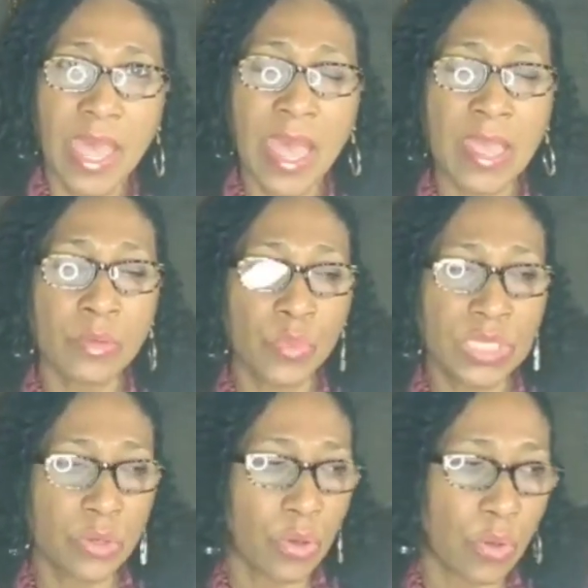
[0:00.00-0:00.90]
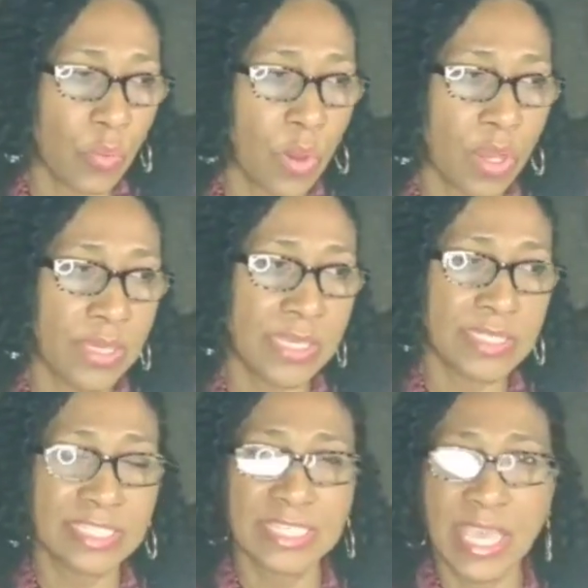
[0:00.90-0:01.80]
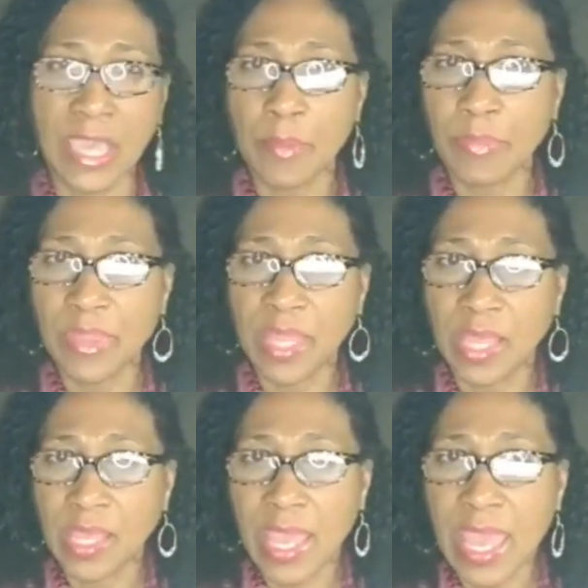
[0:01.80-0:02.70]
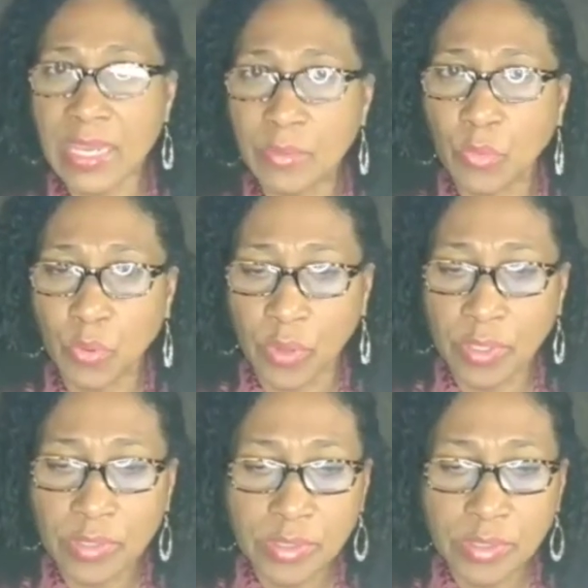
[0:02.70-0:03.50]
and we don't want the same thing anymore.